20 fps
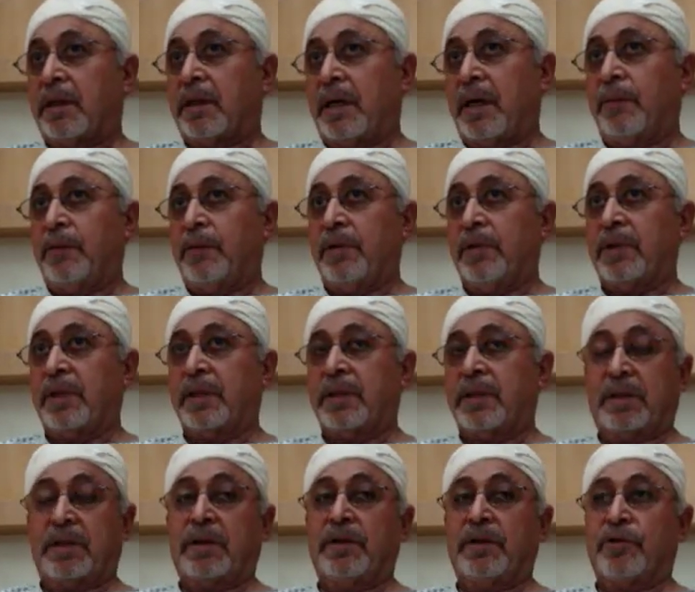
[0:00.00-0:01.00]
uploaded
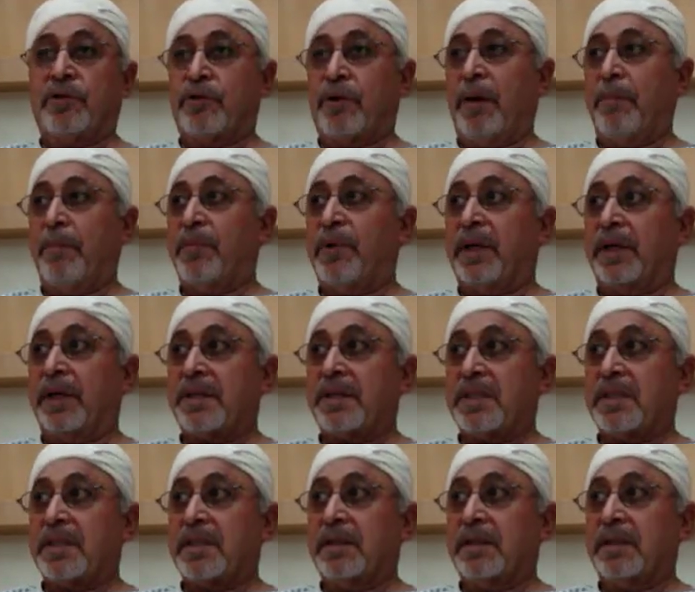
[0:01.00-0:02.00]
on
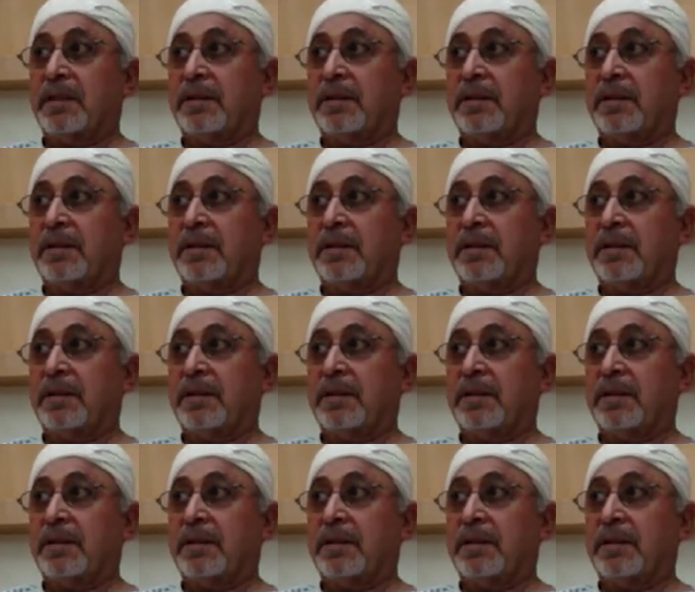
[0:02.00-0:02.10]
Dropbox